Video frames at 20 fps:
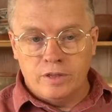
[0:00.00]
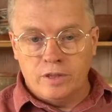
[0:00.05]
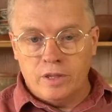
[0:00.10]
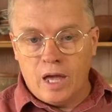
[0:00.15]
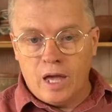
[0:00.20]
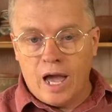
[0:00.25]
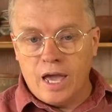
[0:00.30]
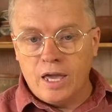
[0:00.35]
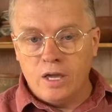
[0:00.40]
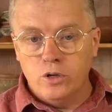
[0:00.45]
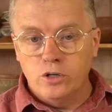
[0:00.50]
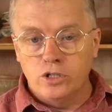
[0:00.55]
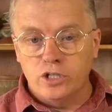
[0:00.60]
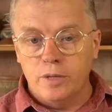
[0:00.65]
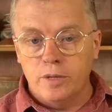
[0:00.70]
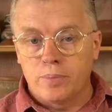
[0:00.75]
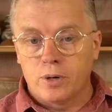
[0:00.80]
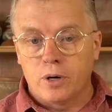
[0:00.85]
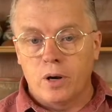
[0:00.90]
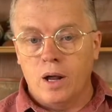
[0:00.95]
I usually
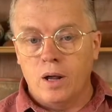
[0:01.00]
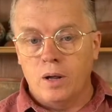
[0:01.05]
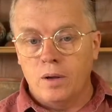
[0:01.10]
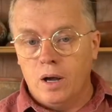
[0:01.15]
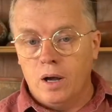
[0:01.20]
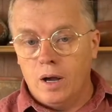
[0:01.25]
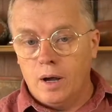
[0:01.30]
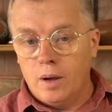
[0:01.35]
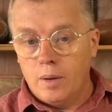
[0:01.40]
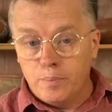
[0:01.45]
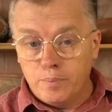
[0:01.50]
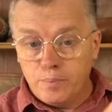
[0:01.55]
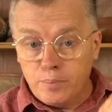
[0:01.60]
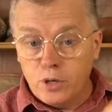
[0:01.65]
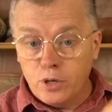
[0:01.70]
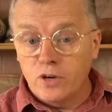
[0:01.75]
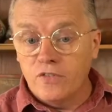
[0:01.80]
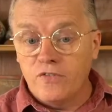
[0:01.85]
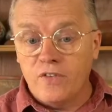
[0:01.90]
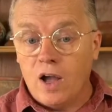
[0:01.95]
uh,
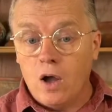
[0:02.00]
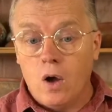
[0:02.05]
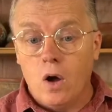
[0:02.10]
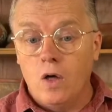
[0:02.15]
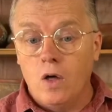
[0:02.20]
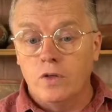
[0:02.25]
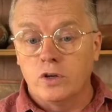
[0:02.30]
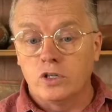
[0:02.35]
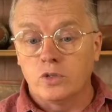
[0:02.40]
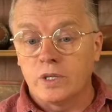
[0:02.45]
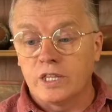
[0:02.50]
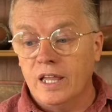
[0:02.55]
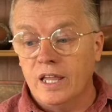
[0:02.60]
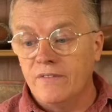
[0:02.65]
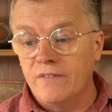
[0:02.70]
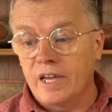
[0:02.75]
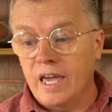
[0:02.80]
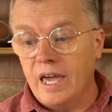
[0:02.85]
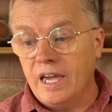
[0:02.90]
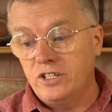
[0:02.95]
purify all those with
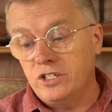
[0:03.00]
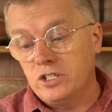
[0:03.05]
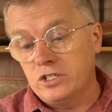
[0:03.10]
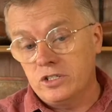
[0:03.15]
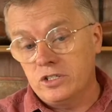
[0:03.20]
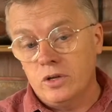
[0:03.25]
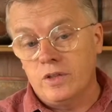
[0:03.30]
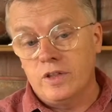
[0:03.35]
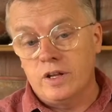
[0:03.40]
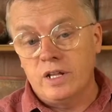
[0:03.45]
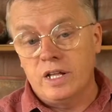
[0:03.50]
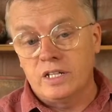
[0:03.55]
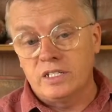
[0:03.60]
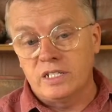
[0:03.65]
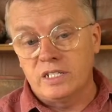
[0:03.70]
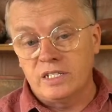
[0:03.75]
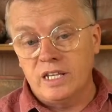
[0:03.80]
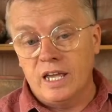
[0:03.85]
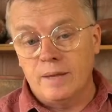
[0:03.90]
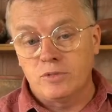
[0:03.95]
levigation so that it's the
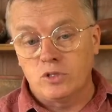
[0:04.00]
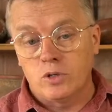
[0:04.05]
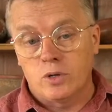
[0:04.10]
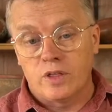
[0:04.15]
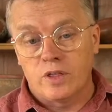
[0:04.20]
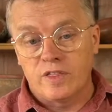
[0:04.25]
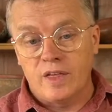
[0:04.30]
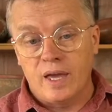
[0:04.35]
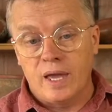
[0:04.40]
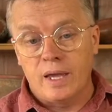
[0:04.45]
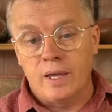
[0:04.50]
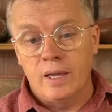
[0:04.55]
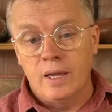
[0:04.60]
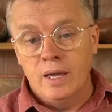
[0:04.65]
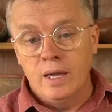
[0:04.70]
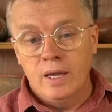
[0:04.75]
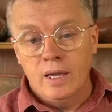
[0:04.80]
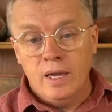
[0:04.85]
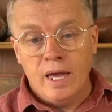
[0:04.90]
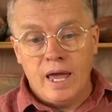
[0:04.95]
same sort of thing
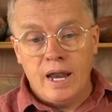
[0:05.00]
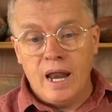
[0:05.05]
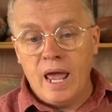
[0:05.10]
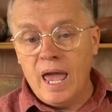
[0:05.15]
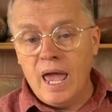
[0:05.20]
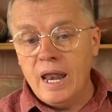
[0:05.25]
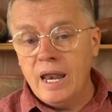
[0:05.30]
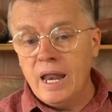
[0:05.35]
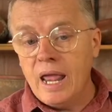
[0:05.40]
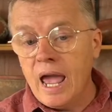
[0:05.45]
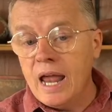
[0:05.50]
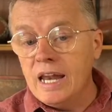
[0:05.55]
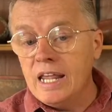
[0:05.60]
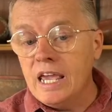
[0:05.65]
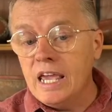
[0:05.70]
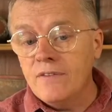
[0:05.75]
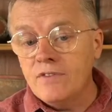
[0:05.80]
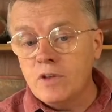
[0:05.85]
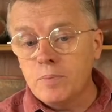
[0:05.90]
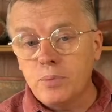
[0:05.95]
and and and
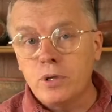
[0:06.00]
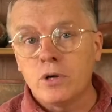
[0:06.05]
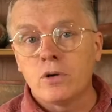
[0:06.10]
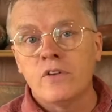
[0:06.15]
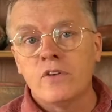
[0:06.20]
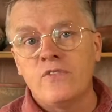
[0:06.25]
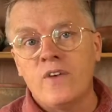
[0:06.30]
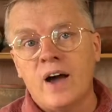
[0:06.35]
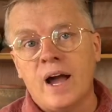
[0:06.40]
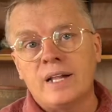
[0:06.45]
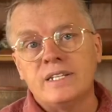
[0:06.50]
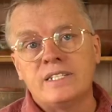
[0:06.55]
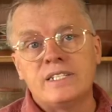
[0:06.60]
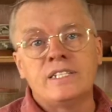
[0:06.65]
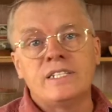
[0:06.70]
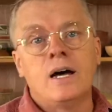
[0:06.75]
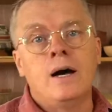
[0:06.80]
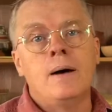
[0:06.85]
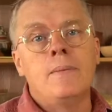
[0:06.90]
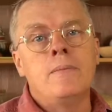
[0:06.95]
even purified
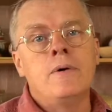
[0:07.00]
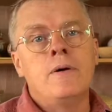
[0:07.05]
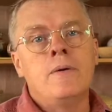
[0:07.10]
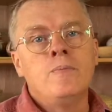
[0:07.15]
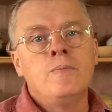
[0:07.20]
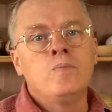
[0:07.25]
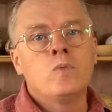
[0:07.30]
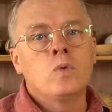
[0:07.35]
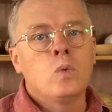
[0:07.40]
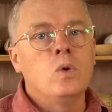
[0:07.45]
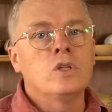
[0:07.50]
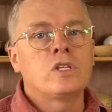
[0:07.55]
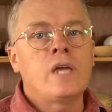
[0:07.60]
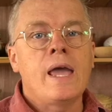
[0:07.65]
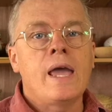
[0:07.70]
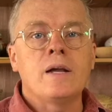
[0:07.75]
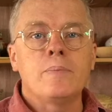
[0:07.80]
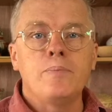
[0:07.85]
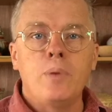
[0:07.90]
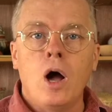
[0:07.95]
some will
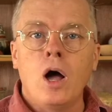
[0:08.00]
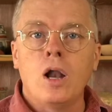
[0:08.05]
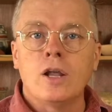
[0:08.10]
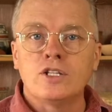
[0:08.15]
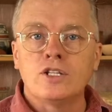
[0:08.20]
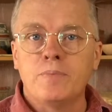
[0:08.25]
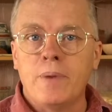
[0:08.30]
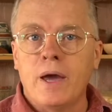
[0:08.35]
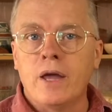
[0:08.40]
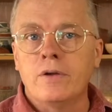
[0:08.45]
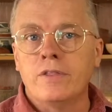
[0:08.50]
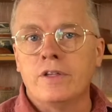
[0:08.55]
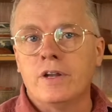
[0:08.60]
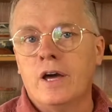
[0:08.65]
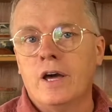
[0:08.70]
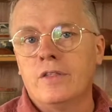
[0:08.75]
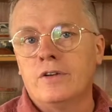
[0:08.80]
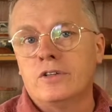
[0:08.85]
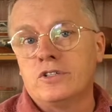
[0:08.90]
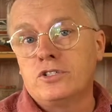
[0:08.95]
take a polish better than
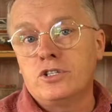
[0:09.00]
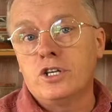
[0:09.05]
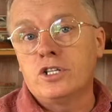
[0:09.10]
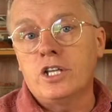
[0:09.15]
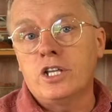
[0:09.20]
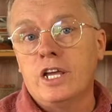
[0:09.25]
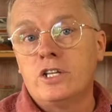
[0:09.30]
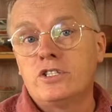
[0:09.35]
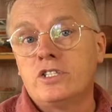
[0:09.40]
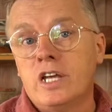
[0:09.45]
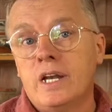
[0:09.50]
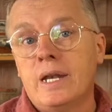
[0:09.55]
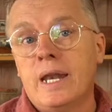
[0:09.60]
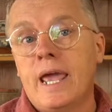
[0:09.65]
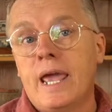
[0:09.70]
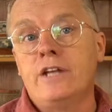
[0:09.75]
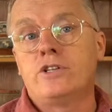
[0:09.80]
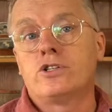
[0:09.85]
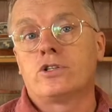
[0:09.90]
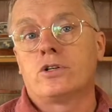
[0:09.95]
others just it's the
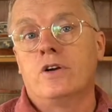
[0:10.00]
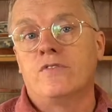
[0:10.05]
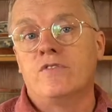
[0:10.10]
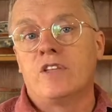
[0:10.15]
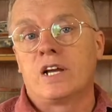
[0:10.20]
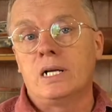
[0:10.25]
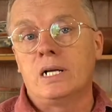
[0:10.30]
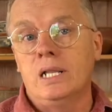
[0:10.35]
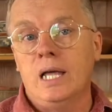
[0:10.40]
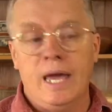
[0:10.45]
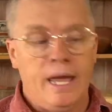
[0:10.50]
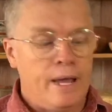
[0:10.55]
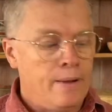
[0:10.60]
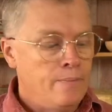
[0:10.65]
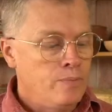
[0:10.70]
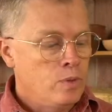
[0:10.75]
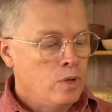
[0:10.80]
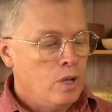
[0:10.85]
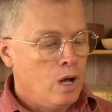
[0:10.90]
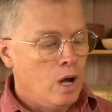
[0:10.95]
nature of the clay
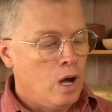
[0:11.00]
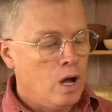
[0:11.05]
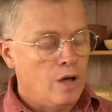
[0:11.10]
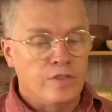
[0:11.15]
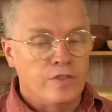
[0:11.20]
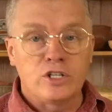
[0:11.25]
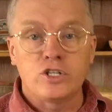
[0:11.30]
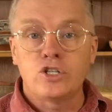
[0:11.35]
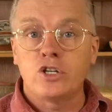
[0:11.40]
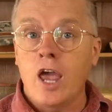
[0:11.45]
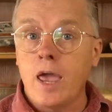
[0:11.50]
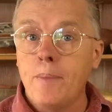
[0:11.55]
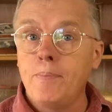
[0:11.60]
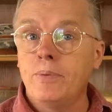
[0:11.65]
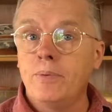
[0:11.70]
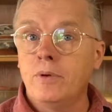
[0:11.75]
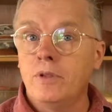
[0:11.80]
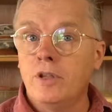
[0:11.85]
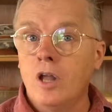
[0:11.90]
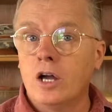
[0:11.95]
uh, the shape
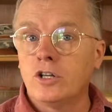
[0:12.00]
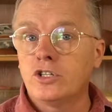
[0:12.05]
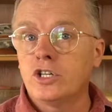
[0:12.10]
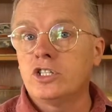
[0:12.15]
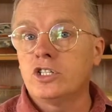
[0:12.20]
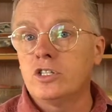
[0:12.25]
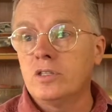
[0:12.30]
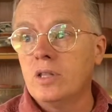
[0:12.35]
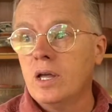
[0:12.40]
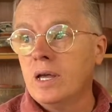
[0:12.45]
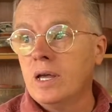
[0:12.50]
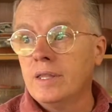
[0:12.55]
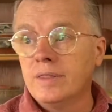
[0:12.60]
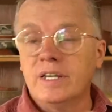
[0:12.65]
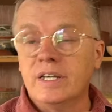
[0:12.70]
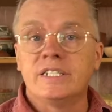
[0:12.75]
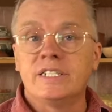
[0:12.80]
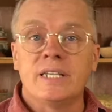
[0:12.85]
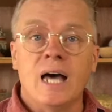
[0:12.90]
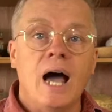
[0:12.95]
not just the
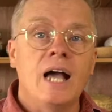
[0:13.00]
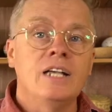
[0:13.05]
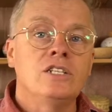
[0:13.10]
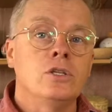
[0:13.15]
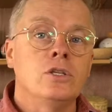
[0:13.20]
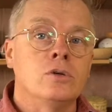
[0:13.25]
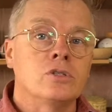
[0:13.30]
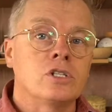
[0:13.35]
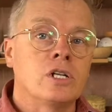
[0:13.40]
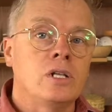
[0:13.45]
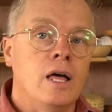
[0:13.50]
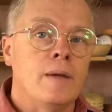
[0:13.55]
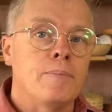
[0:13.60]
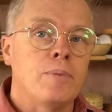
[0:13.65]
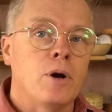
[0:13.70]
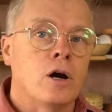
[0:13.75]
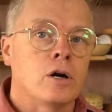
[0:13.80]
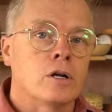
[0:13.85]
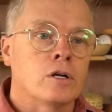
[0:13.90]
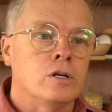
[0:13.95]
size of those clay
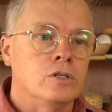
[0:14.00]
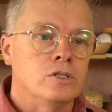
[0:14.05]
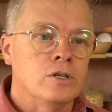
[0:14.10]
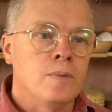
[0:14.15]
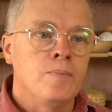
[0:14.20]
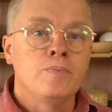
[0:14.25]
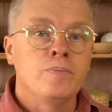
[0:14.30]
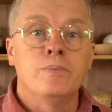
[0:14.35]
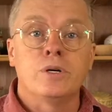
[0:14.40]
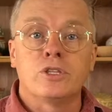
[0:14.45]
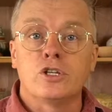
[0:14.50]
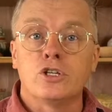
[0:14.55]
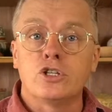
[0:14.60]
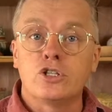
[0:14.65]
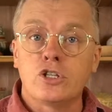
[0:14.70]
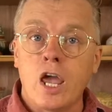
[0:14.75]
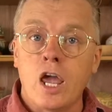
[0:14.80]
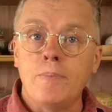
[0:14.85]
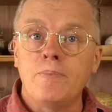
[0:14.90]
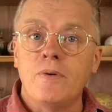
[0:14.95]
particles but the
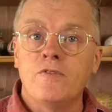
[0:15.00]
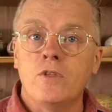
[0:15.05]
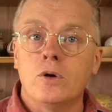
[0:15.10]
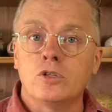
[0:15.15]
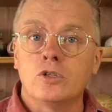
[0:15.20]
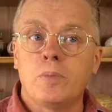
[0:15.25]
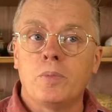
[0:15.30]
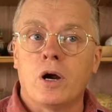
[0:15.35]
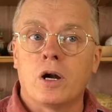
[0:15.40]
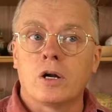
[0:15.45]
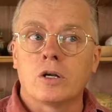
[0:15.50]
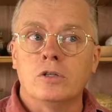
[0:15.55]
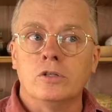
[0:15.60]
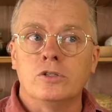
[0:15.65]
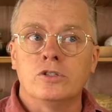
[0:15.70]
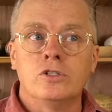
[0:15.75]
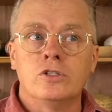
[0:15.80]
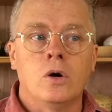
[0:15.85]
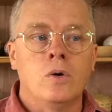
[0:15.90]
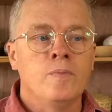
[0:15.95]
shape of those particles
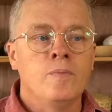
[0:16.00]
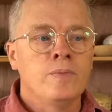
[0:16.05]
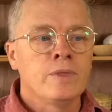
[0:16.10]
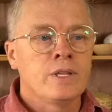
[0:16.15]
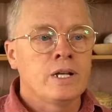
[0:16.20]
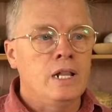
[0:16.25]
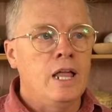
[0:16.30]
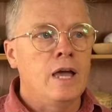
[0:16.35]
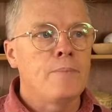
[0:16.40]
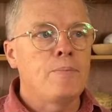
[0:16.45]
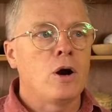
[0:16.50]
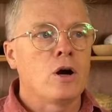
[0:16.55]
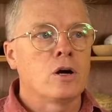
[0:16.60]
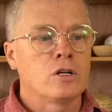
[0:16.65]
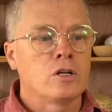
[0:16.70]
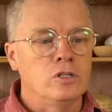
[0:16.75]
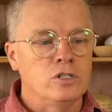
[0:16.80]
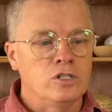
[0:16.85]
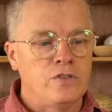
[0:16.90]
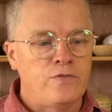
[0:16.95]
so clay
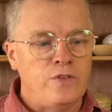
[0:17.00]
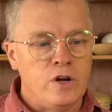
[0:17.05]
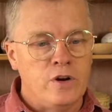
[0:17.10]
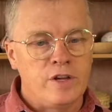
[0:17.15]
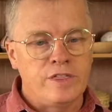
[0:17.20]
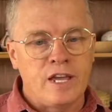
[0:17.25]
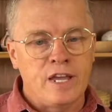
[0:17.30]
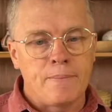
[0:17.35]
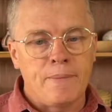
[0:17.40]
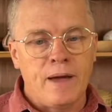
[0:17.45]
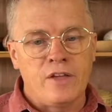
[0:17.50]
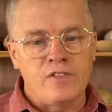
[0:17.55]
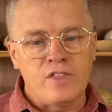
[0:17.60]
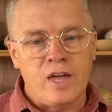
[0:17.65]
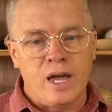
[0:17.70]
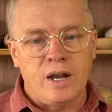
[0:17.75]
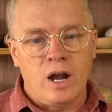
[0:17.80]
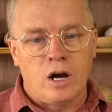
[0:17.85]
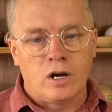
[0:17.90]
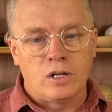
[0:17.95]
particles if you know anything about
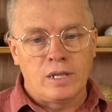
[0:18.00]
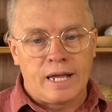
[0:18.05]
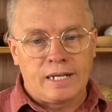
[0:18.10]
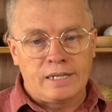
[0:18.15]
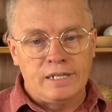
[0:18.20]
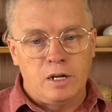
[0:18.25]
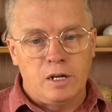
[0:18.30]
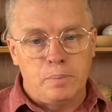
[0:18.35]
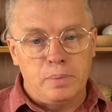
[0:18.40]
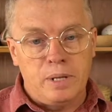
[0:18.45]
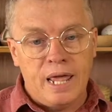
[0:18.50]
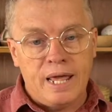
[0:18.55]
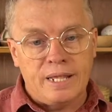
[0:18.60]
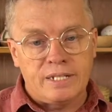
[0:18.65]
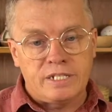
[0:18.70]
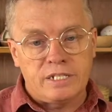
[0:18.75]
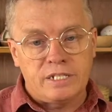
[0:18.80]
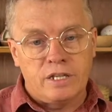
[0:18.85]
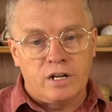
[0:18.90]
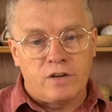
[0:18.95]
that are like little
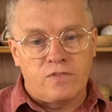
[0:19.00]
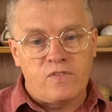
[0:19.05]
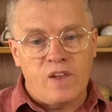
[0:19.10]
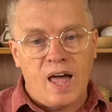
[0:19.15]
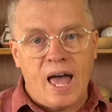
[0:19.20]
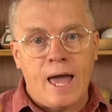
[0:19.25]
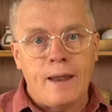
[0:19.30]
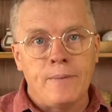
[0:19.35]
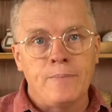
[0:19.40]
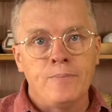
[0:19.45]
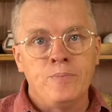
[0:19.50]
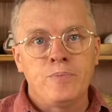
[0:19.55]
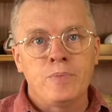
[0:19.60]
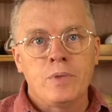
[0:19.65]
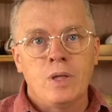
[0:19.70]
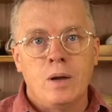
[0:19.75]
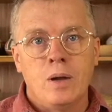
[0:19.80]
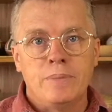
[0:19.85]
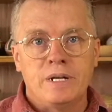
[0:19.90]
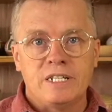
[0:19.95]
plates they're flat
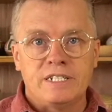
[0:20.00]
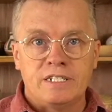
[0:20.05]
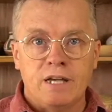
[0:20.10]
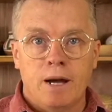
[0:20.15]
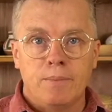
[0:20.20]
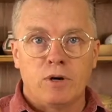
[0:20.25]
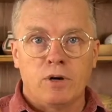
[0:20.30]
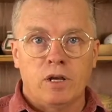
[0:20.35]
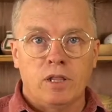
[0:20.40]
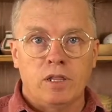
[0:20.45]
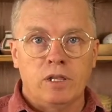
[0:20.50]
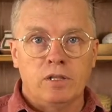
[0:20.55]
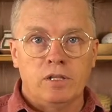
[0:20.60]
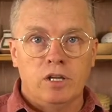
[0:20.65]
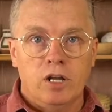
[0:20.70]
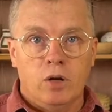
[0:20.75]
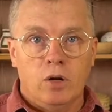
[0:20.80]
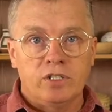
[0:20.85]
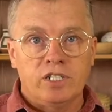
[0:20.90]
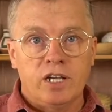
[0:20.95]
but some are you
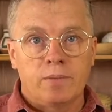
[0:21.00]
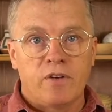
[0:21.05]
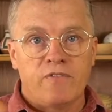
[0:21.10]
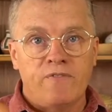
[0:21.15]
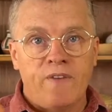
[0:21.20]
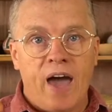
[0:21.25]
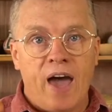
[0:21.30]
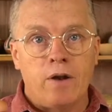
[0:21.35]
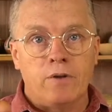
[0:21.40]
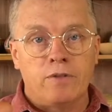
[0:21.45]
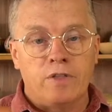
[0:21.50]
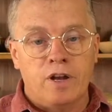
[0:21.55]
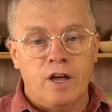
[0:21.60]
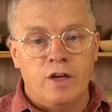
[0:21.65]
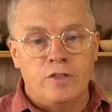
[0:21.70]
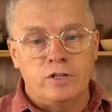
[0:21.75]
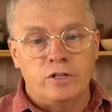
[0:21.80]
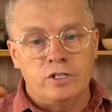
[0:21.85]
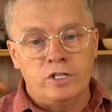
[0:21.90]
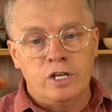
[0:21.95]
know some are fatter than
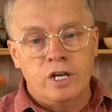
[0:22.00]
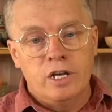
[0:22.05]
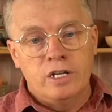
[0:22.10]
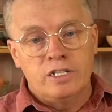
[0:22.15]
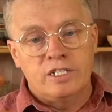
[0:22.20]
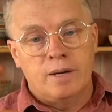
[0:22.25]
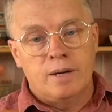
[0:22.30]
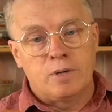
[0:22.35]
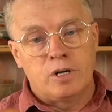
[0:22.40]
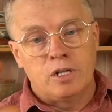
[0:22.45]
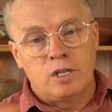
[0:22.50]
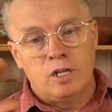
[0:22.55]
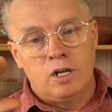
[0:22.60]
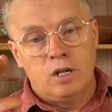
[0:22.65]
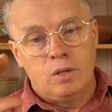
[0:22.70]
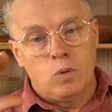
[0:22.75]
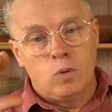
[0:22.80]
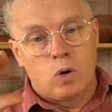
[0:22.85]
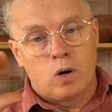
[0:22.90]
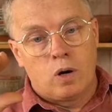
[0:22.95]
others some are a little
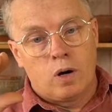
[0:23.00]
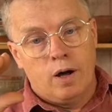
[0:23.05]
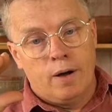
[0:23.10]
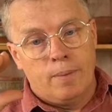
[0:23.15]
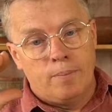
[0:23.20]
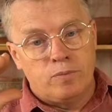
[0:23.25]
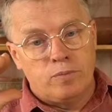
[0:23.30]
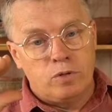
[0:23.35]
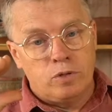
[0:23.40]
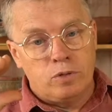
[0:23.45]
more um,